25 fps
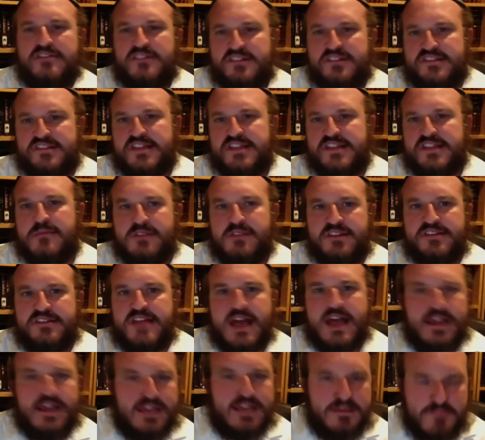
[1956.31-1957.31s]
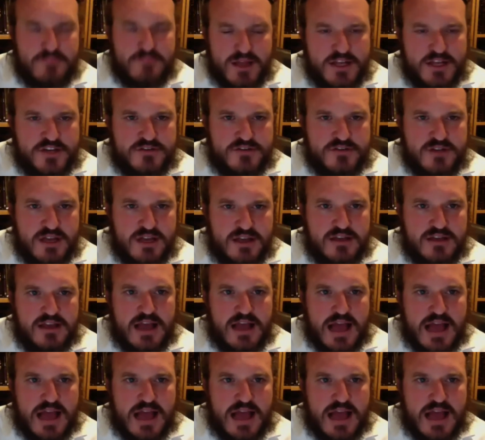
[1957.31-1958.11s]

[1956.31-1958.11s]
the same exact gematria